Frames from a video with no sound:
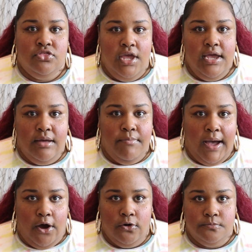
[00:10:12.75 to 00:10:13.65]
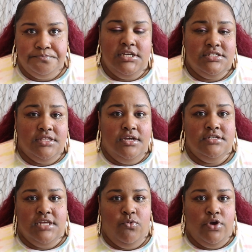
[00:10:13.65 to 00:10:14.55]
think about these
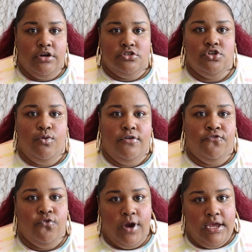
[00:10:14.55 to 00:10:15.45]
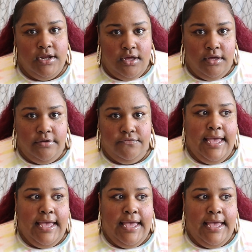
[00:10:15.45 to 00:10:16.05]
things that we are so afraid of